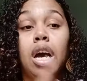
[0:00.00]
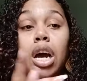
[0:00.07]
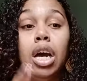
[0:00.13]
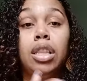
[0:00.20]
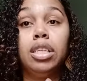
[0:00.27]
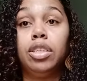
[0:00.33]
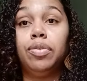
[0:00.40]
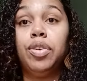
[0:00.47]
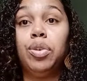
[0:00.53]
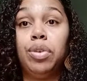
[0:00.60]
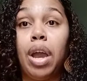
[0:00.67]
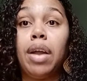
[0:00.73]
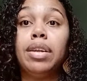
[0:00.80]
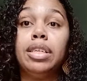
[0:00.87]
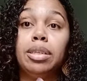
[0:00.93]
Others of you,
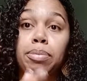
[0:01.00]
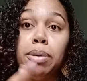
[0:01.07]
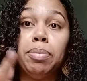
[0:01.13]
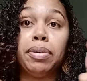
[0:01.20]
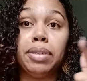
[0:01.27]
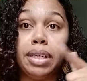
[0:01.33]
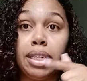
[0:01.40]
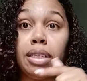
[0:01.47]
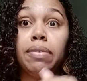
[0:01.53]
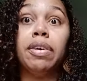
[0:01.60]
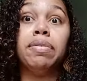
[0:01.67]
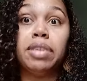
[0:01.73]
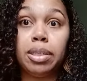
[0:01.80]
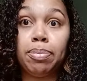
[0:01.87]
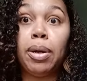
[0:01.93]
y'all need to be protective
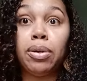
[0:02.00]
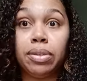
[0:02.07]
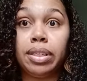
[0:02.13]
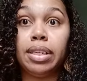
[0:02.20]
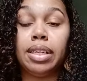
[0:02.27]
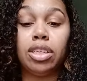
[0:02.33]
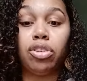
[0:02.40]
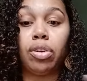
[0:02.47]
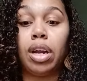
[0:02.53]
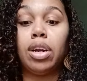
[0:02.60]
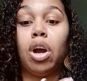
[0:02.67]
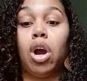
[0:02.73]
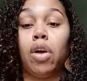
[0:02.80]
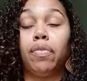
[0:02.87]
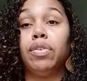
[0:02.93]
of this person that's trying to
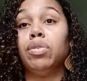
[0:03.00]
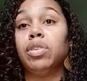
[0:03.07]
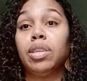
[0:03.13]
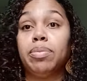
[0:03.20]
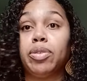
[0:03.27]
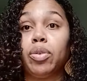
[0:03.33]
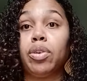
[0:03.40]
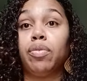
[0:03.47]
offer you some sort